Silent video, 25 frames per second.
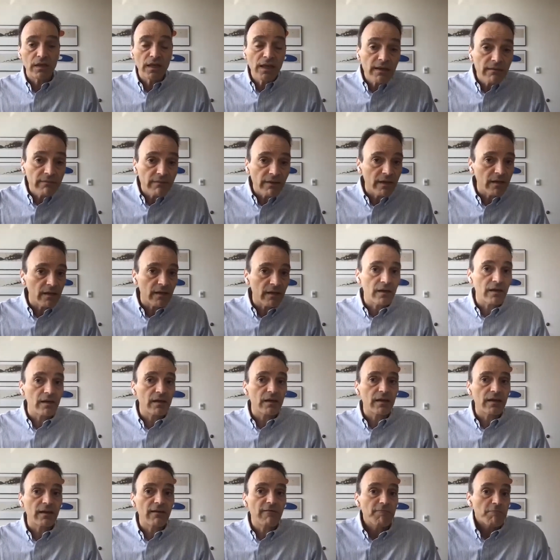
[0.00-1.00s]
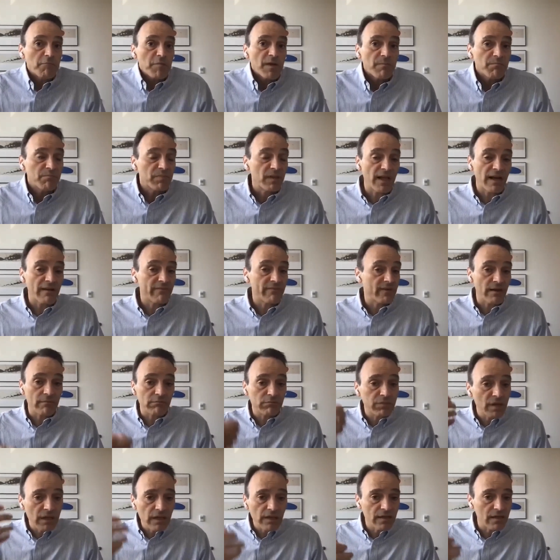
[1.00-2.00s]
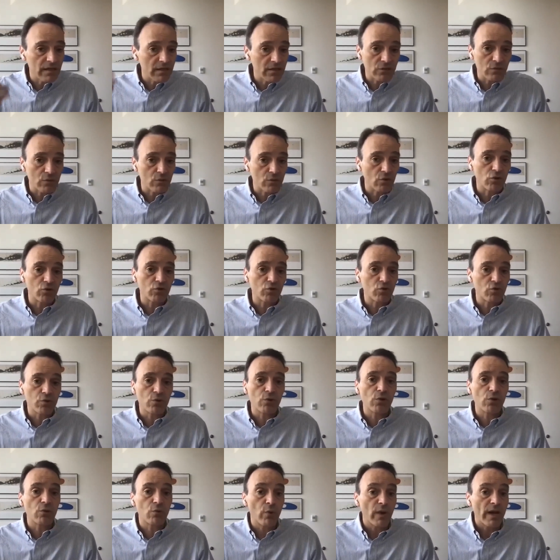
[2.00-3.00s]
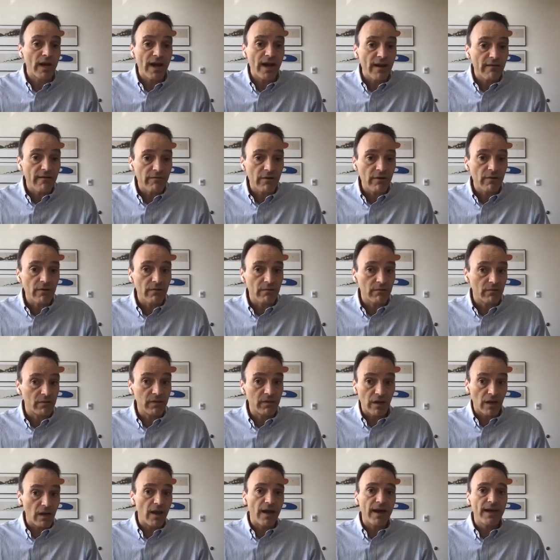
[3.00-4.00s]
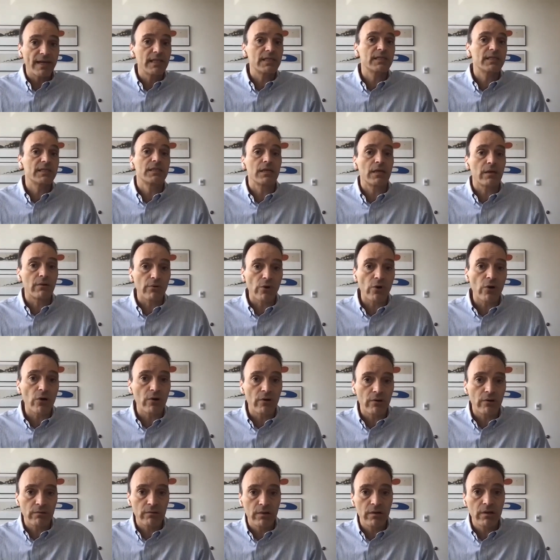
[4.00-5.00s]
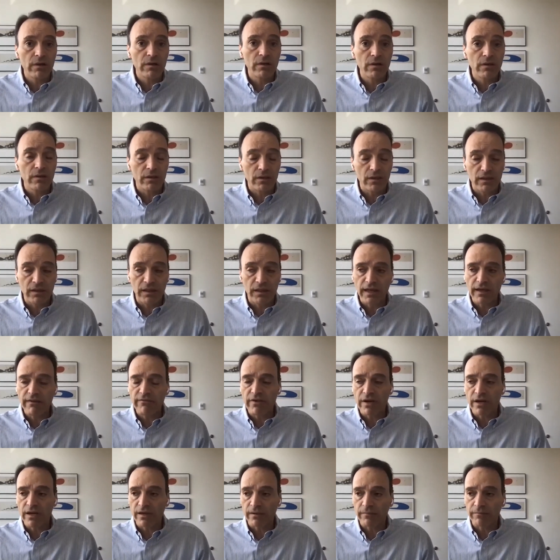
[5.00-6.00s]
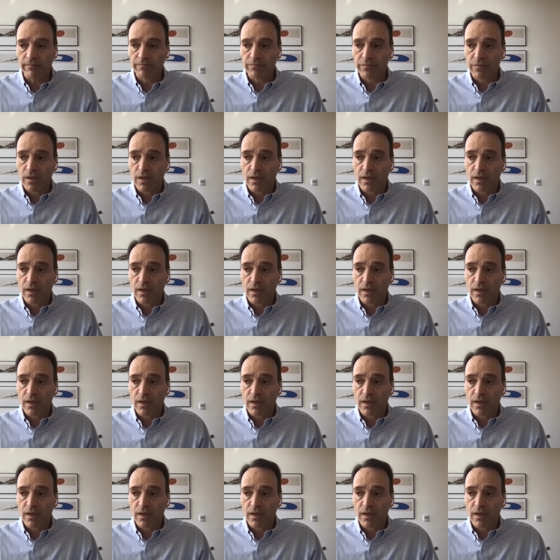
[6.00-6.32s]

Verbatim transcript: even if people have the ability to control whenever the lights are on in the evening.